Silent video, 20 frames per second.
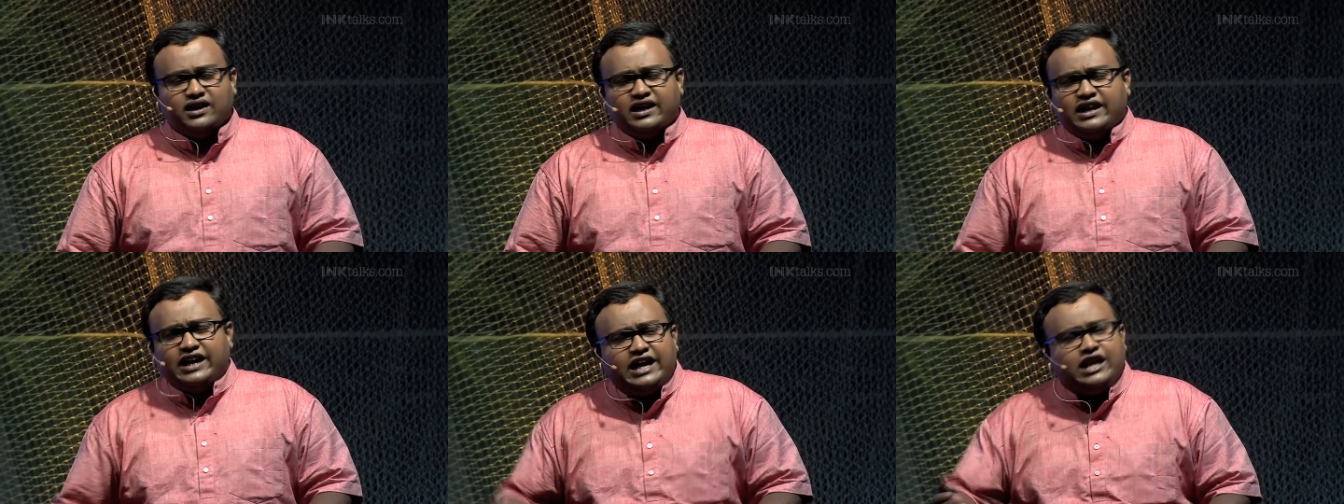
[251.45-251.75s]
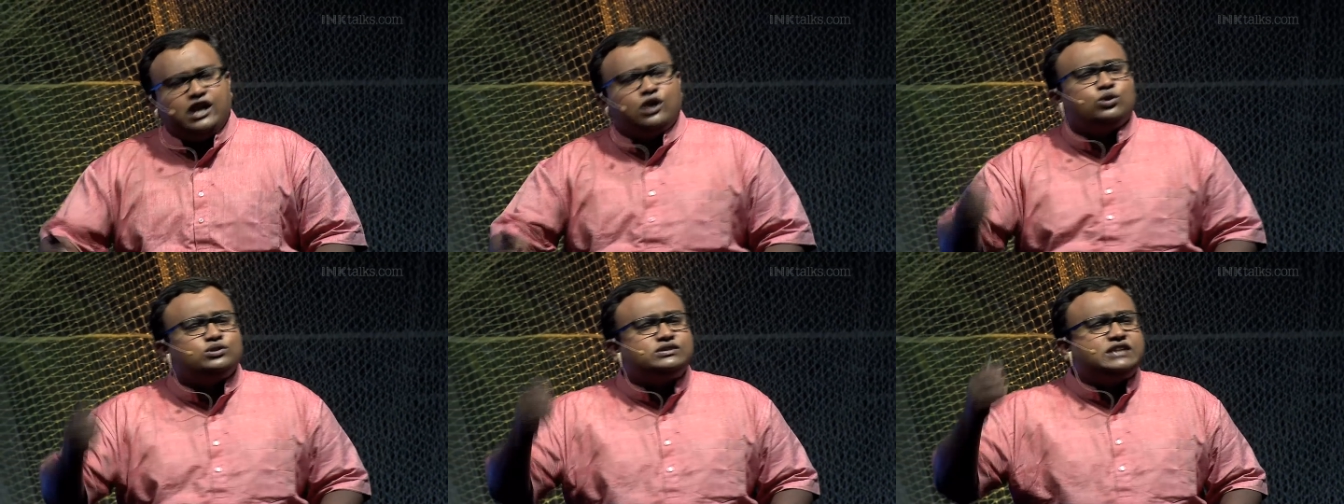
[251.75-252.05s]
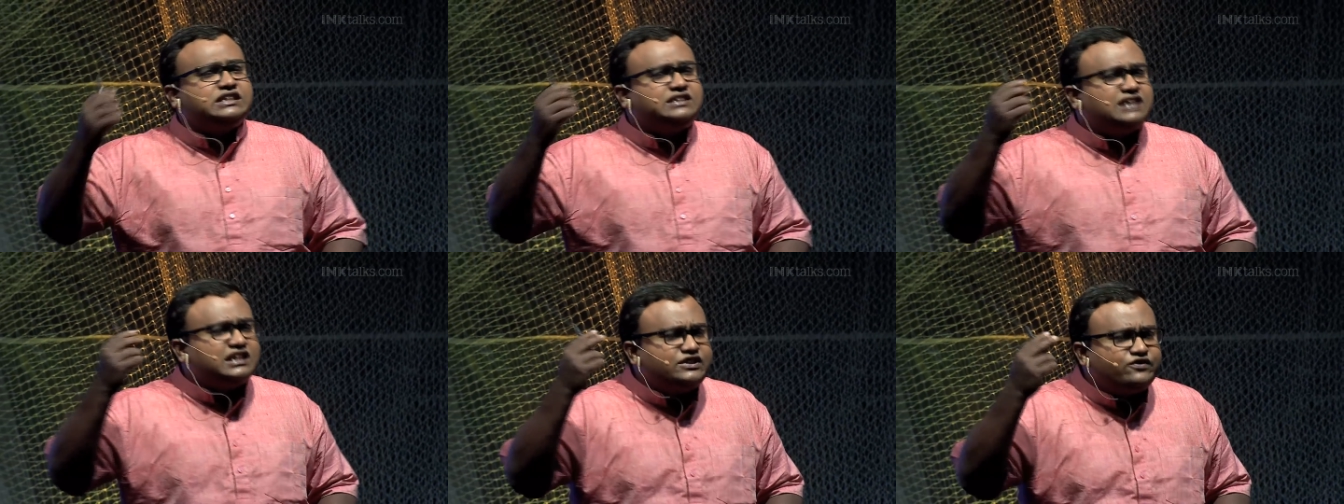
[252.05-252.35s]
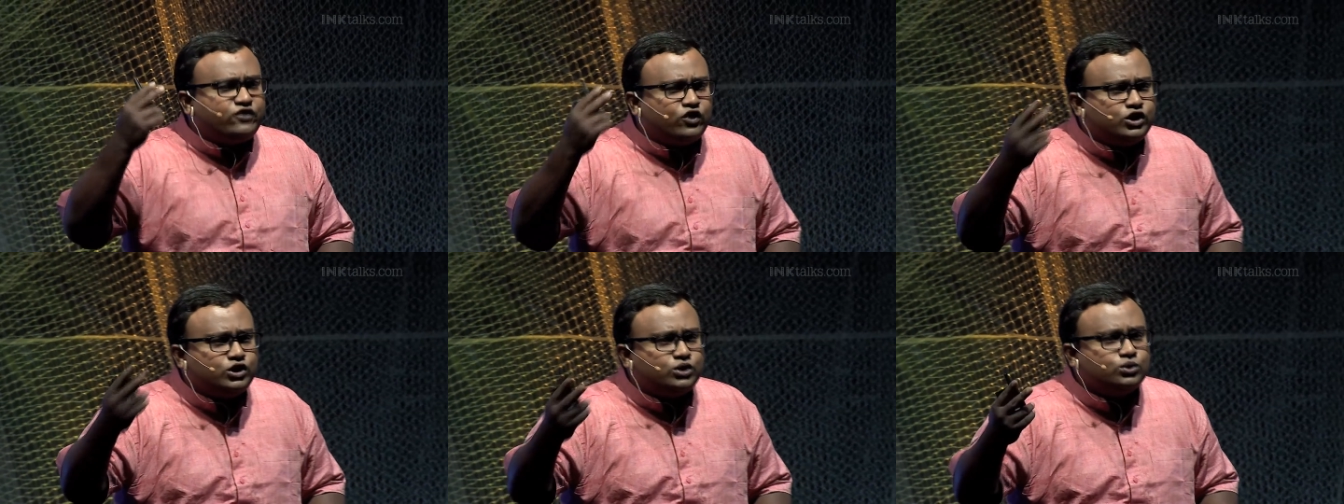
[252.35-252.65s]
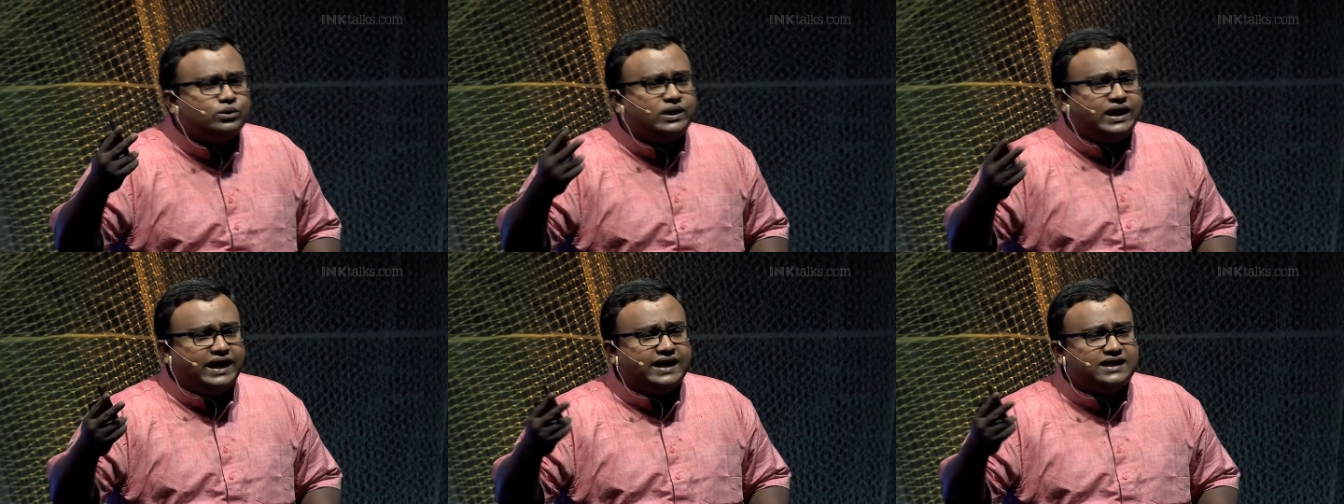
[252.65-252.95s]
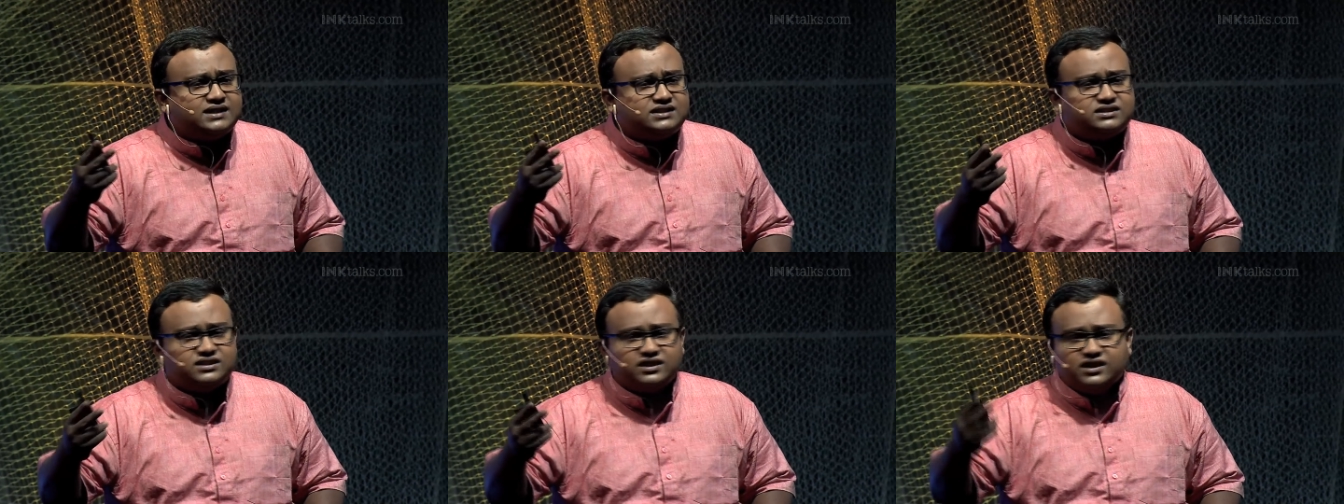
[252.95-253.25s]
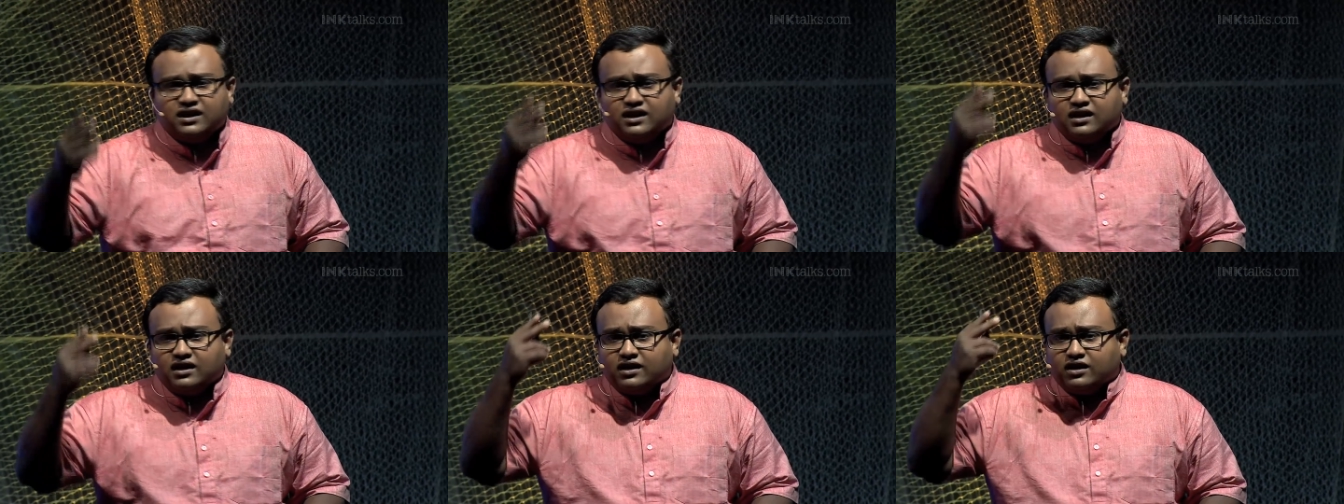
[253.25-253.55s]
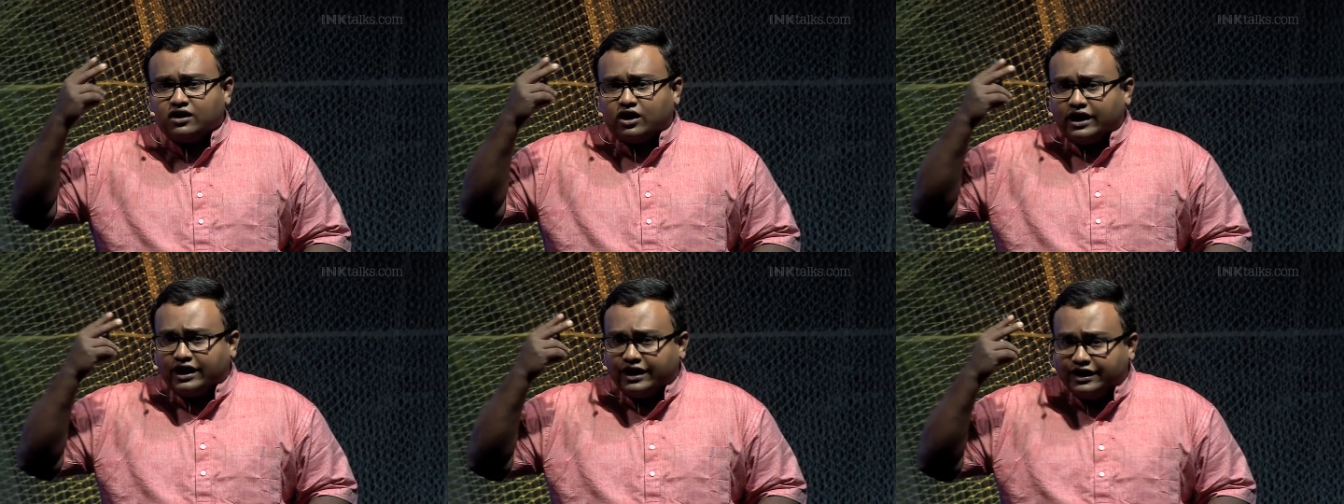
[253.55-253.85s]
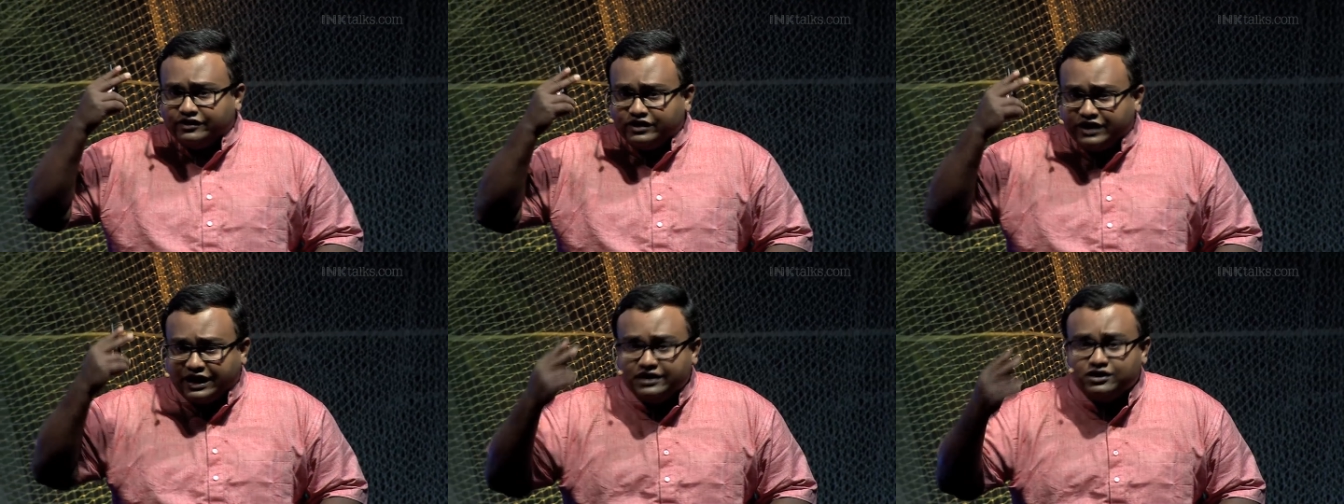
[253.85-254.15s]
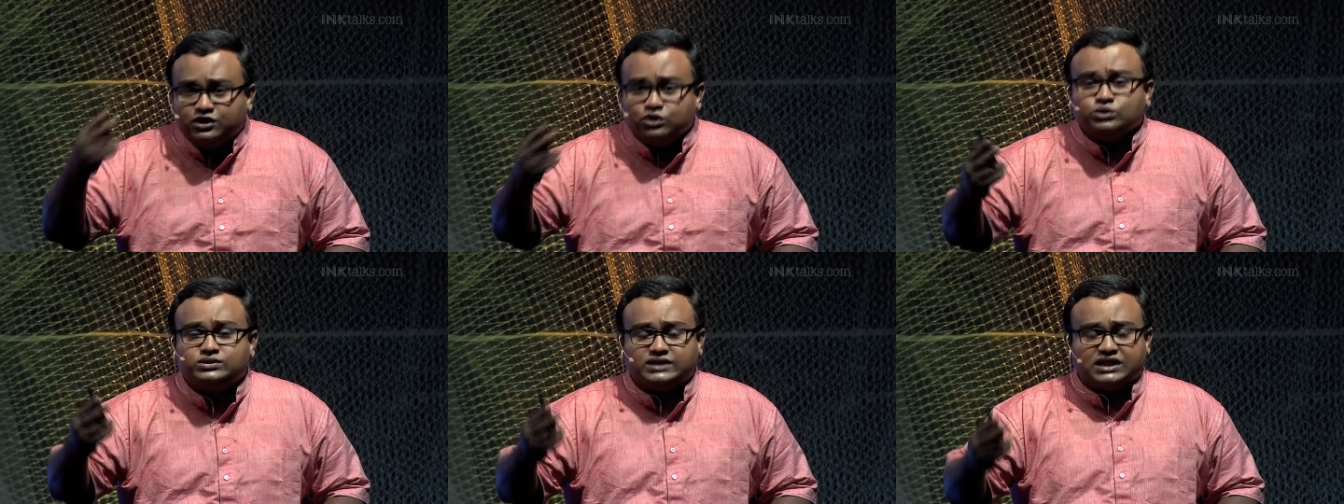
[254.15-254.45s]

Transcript: He used it just for 2 days and in 2